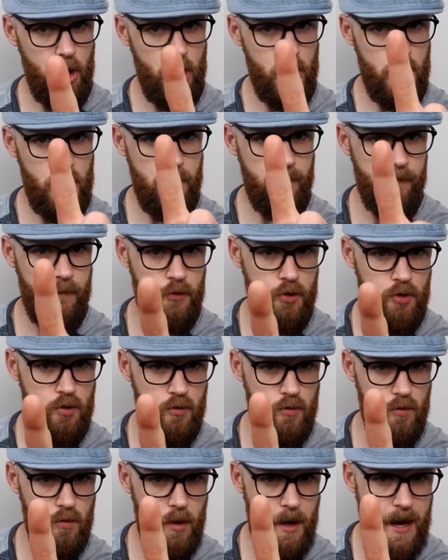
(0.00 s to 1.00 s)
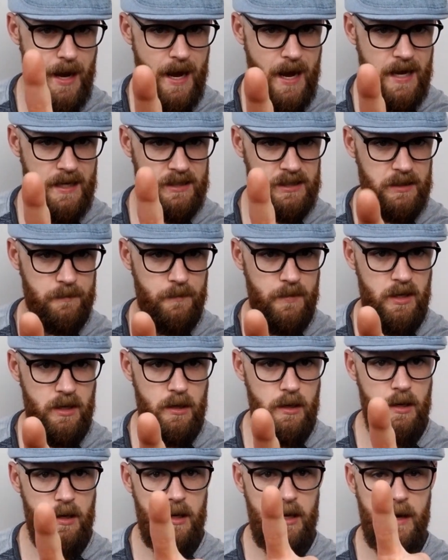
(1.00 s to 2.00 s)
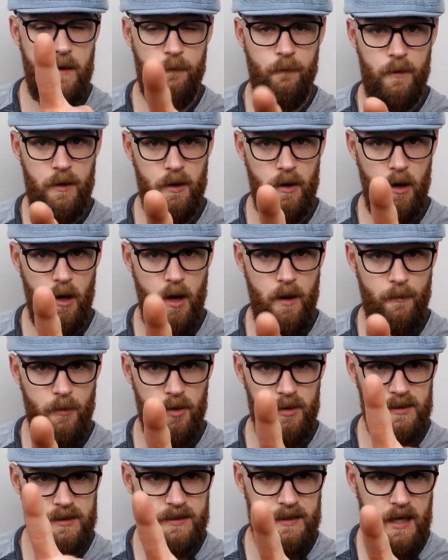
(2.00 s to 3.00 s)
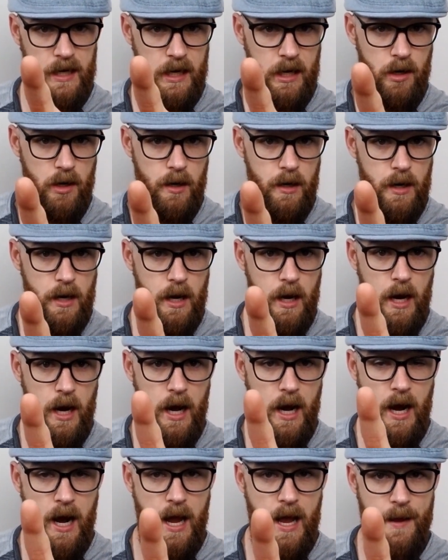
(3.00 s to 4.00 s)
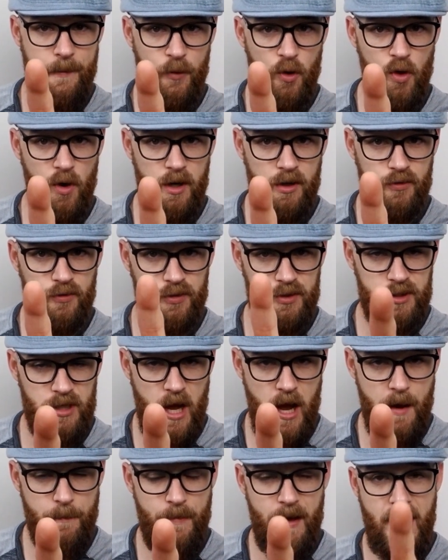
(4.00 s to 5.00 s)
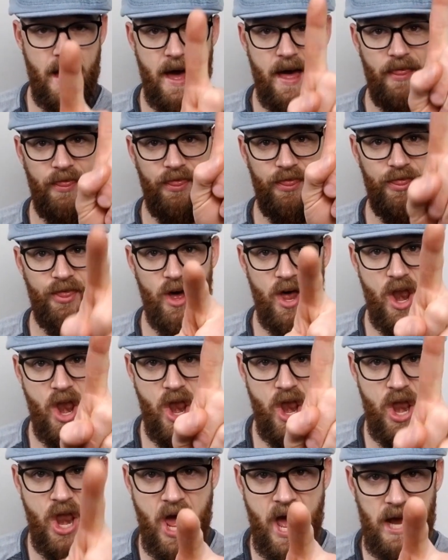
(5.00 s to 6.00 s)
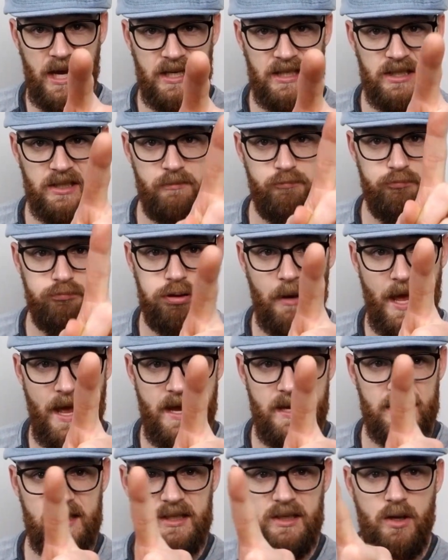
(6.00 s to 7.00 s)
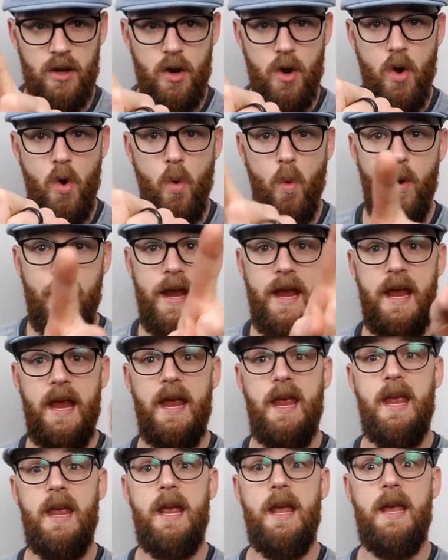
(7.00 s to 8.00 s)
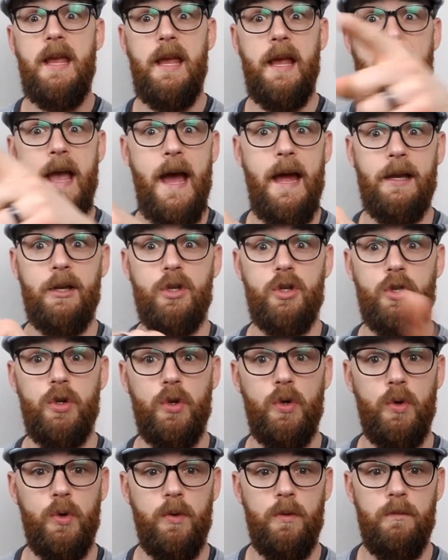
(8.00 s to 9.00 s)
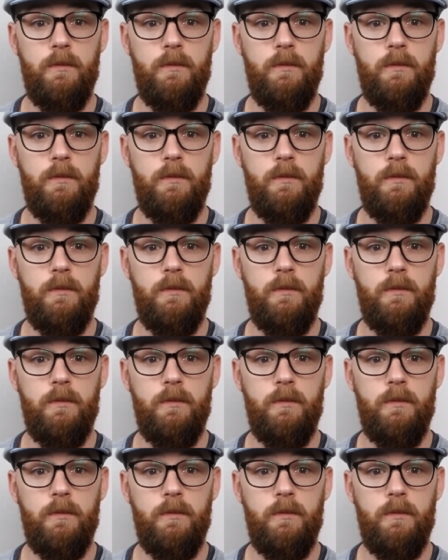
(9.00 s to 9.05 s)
if you ask me if we are almost there, I am going to stop at the next place we get to."